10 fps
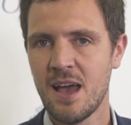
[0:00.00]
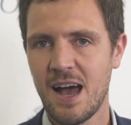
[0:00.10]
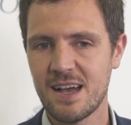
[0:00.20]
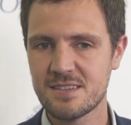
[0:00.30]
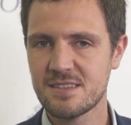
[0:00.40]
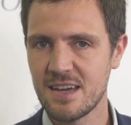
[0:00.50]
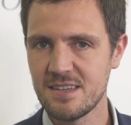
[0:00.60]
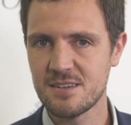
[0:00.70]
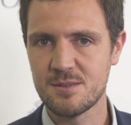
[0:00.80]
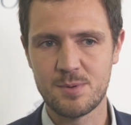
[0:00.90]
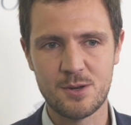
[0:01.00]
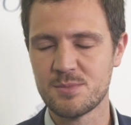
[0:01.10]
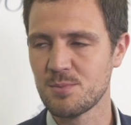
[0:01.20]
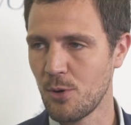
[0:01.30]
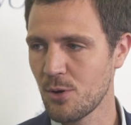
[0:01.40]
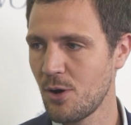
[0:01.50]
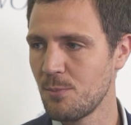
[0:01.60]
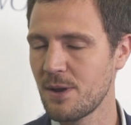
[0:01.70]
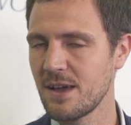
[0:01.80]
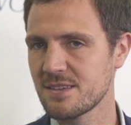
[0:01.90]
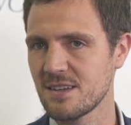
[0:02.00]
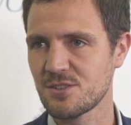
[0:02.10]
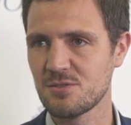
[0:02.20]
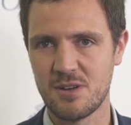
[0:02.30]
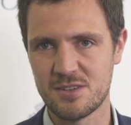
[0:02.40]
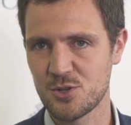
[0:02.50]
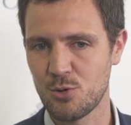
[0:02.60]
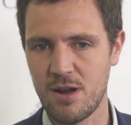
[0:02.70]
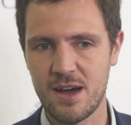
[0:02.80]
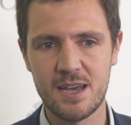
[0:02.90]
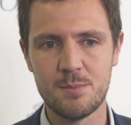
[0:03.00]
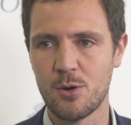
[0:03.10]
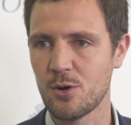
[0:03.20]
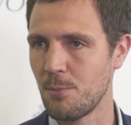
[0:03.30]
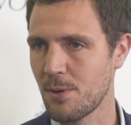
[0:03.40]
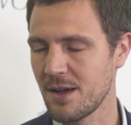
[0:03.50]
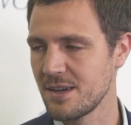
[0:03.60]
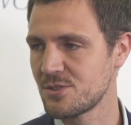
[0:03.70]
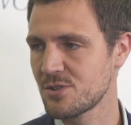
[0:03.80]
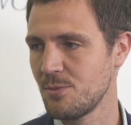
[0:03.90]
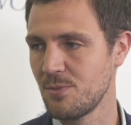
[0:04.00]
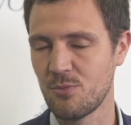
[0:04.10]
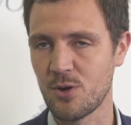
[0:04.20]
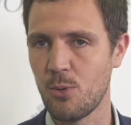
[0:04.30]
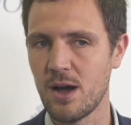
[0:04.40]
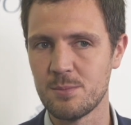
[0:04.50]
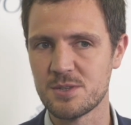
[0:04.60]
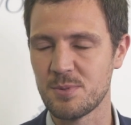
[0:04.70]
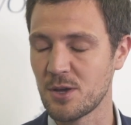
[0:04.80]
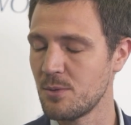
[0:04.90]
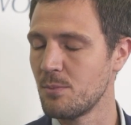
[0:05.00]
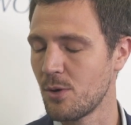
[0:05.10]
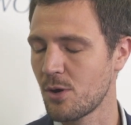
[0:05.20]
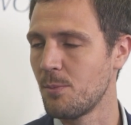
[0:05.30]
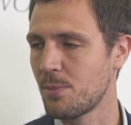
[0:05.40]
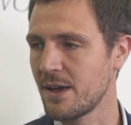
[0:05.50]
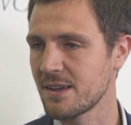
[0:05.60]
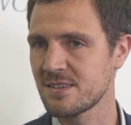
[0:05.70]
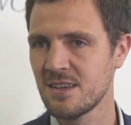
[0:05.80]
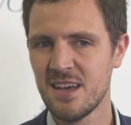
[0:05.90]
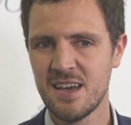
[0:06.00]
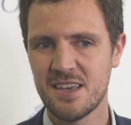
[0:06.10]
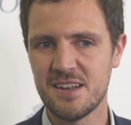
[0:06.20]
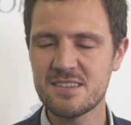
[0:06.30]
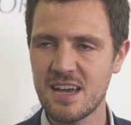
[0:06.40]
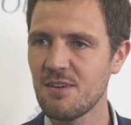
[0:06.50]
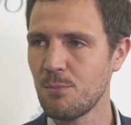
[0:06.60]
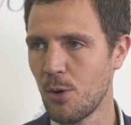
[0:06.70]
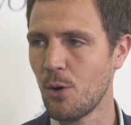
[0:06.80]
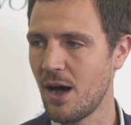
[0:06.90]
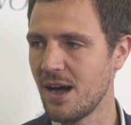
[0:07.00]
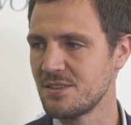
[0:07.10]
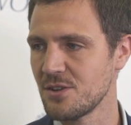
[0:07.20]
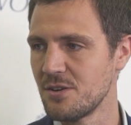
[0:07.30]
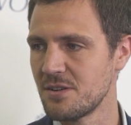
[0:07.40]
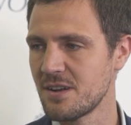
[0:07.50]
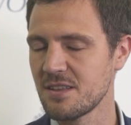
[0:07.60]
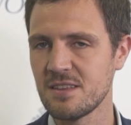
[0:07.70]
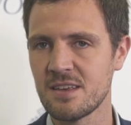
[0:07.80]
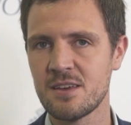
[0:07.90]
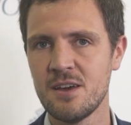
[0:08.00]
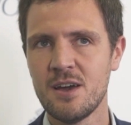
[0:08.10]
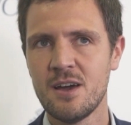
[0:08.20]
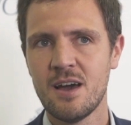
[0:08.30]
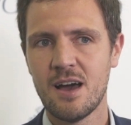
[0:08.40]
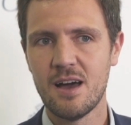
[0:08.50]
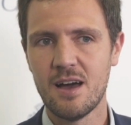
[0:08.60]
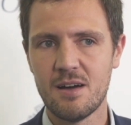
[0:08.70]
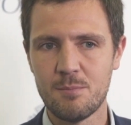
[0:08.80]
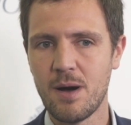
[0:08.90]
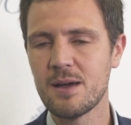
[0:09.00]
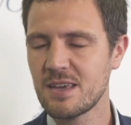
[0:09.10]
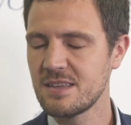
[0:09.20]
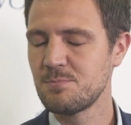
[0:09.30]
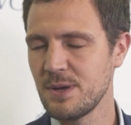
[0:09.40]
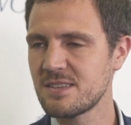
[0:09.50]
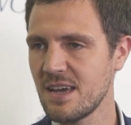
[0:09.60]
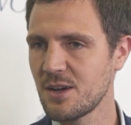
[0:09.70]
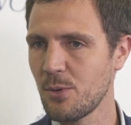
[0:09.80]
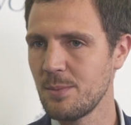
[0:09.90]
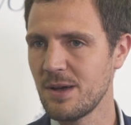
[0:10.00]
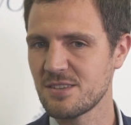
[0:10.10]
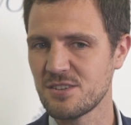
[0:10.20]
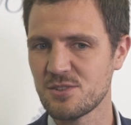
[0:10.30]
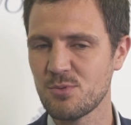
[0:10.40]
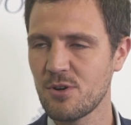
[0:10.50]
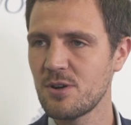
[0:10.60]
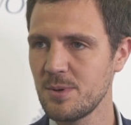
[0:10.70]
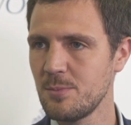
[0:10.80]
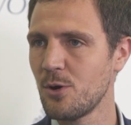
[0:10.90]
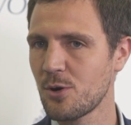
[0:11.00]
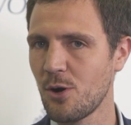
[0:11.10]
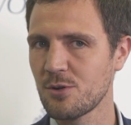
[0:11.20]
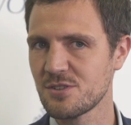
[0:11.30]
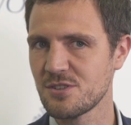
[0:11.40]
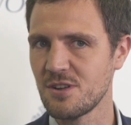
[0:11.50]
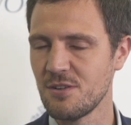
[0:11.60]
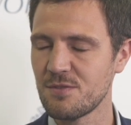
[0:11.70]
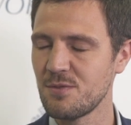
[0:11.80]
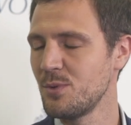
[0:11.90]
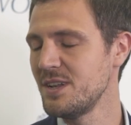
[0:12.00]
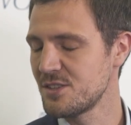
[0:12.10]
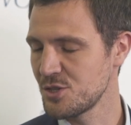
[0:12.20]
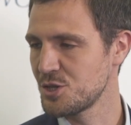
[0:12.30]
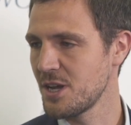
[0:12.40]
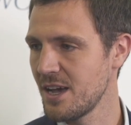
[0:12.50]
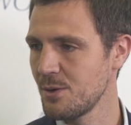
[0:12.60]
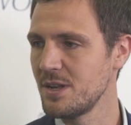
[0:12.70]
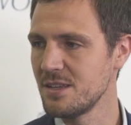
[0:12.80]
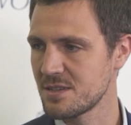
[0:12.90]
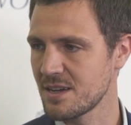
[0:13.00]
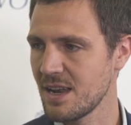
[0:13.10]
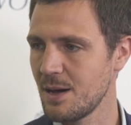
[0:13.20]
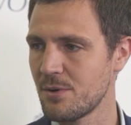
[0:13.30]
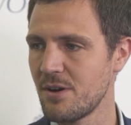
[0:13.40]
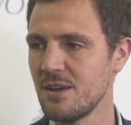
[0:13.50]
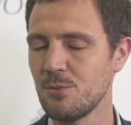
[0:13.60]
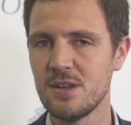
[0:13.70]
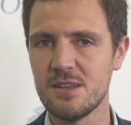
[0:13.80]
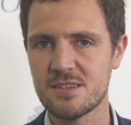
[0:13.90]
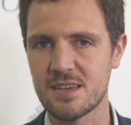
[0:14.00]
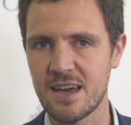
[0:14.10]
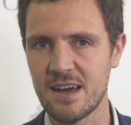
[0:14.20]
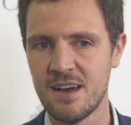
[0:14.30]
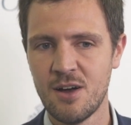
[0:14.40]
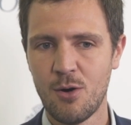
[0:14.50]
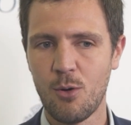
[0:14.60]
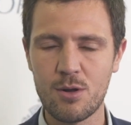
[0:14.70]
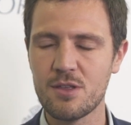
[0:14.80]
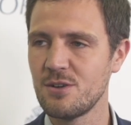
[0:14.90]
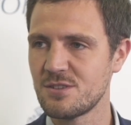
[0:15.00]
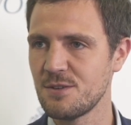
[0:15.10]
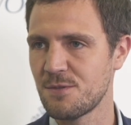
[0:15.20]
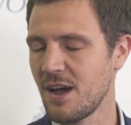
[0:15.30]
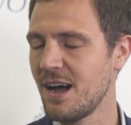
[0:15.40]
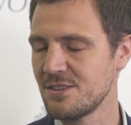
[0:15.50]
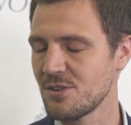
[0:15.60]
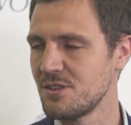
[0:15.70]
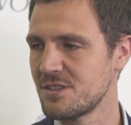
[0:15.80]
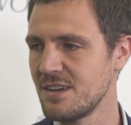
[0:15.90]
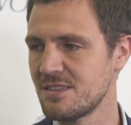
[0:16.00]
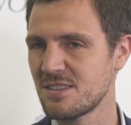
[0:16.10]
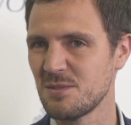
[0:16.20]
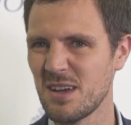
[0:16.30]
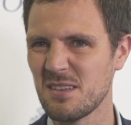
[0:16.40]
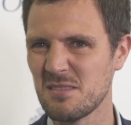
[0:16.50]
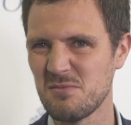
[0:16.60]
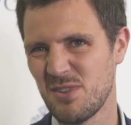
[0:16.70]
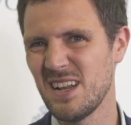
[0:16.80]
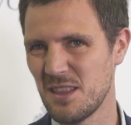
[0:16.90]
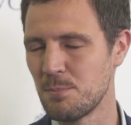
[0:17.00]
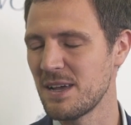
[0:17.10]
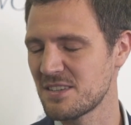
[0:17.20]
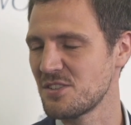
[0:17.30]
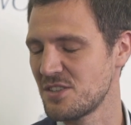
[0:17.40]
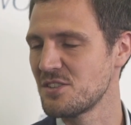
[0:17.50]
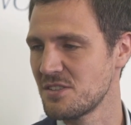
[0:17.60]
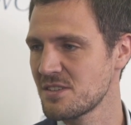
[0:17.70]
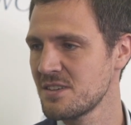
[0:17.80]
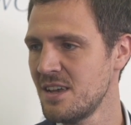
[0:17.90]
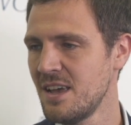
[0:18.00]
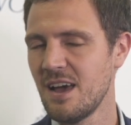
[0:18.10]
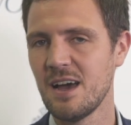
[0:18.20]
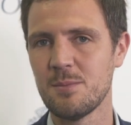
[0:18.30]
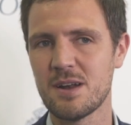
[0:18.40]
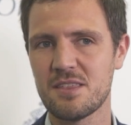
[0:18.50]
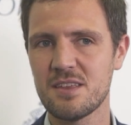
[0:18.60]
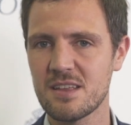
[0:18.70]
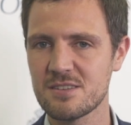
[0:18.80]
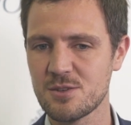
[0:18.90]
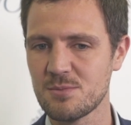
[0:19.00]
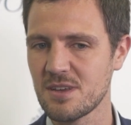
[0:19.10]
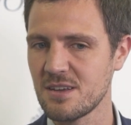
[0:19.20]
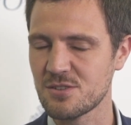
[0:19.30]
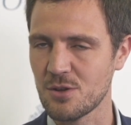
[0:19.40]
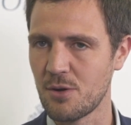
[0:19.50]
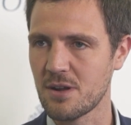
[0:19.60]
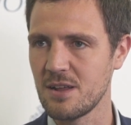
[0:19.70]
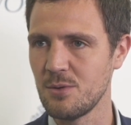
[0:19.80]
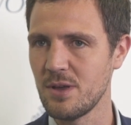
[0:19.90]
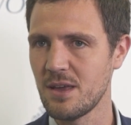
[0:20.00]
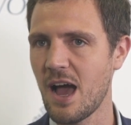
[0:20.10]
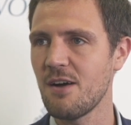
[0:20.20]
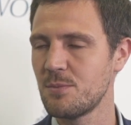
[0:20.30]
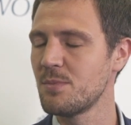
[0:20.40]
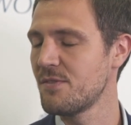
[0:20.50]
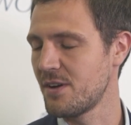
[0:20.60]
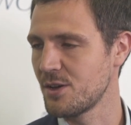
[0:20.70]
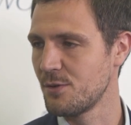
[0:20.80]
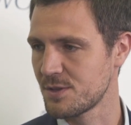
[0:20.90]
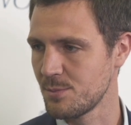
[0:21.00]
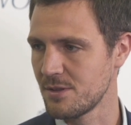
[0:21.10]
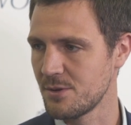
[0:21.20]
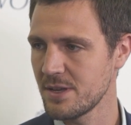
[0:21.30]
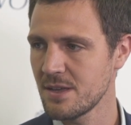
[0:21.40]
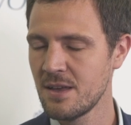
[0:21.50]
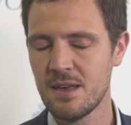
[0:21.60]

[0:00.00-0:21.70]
As data becomes more complex, as crime or compliance requirements become more complex, you need to have more eyes on. And I think my big takeaway message is we've got to be more cognizant of, we need to share, we need to collaborate, we need to get all of those different eyes on the data to make really the best decisions. And I think that's something historically we haven't been very comfortable doing.